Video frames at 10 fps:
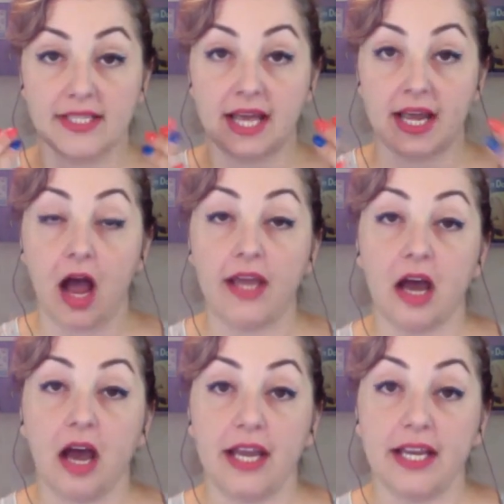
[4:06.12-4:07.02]
that
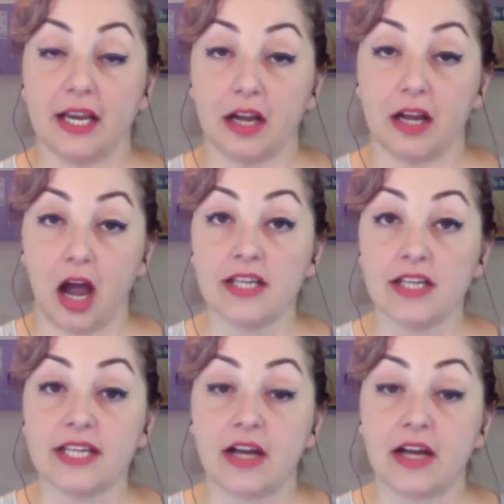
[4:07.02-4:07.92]
eye-to-eye
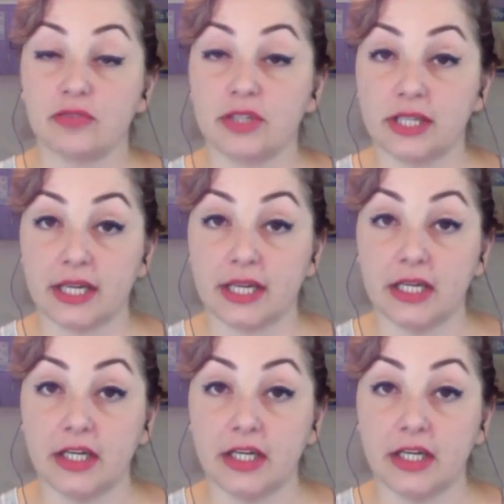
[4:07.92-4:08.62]
contact really